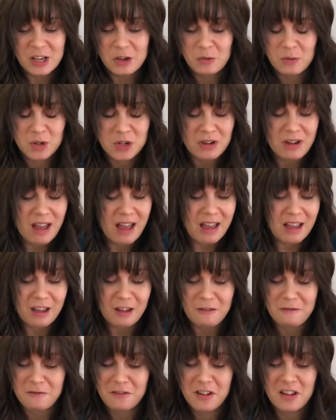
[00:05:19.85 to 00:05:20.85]
when you
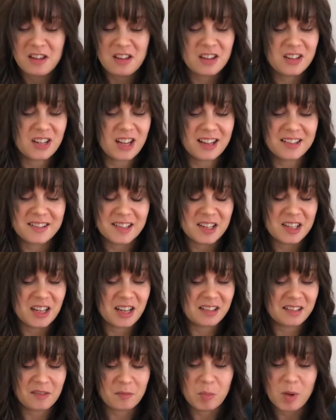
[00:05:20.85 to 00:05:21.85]
have tons and tons of